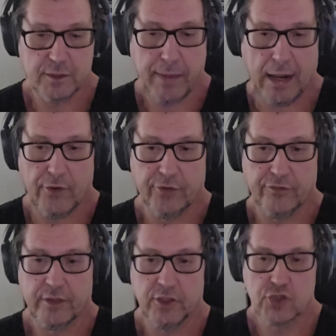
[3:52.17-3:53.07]
powers
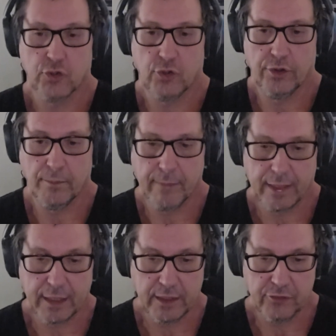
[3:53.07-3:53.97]
of control, the
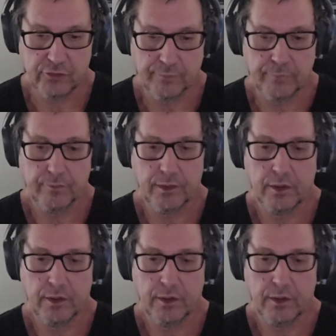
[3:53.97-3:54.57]
mechanism